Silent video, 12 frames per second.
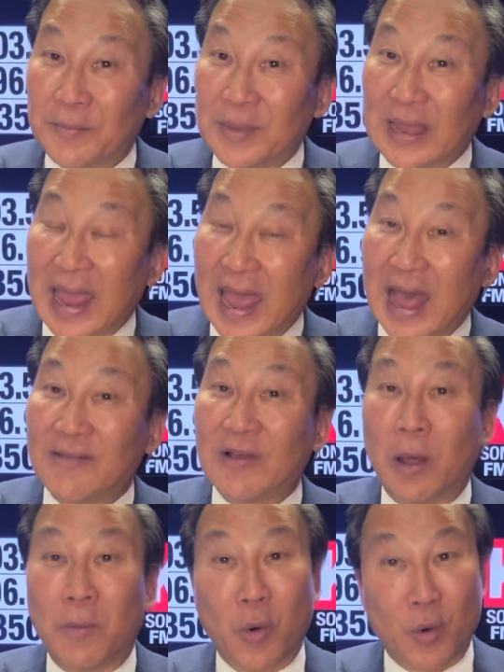have
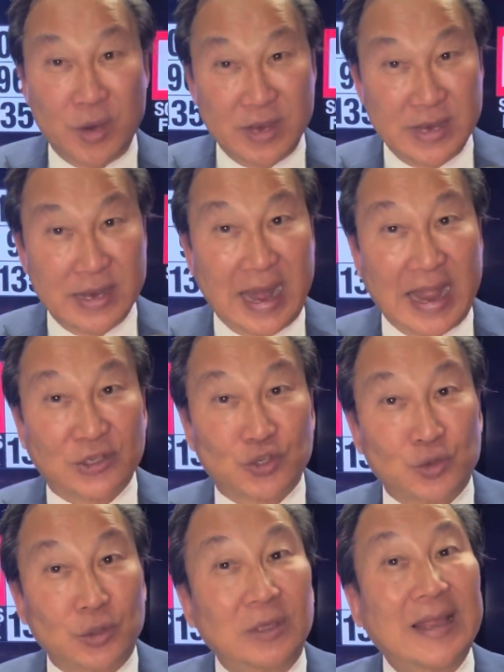a more
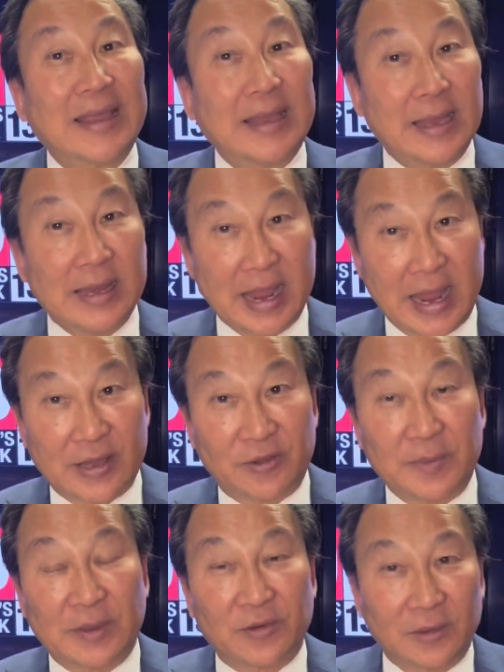natural
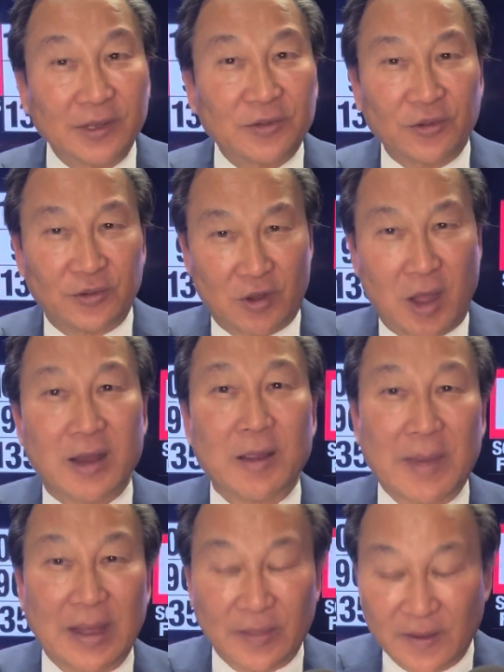enhancement. So let's just talk
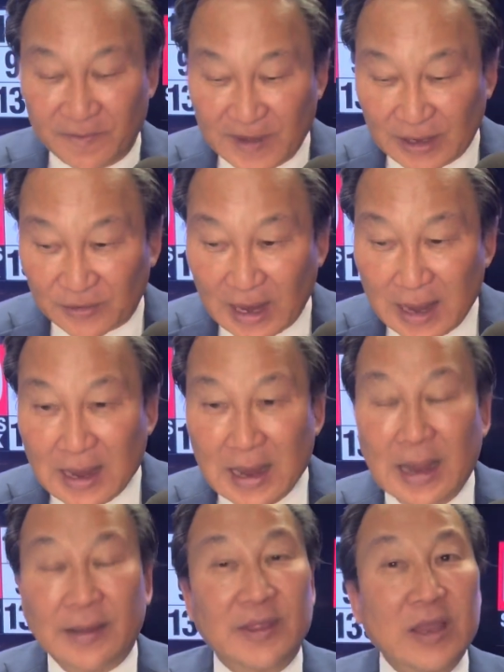about the face.
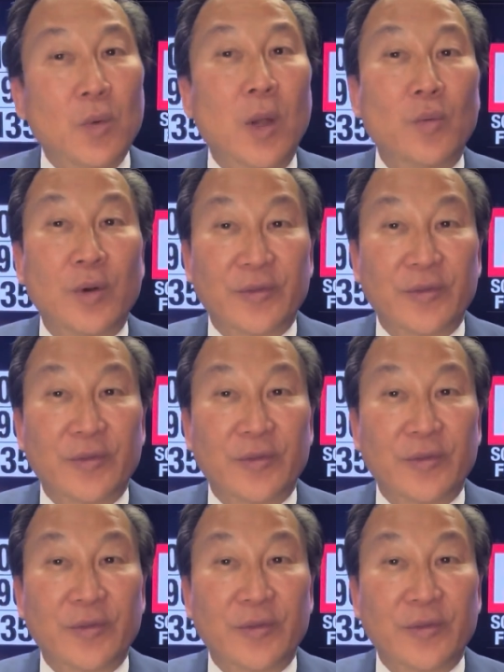I think what we're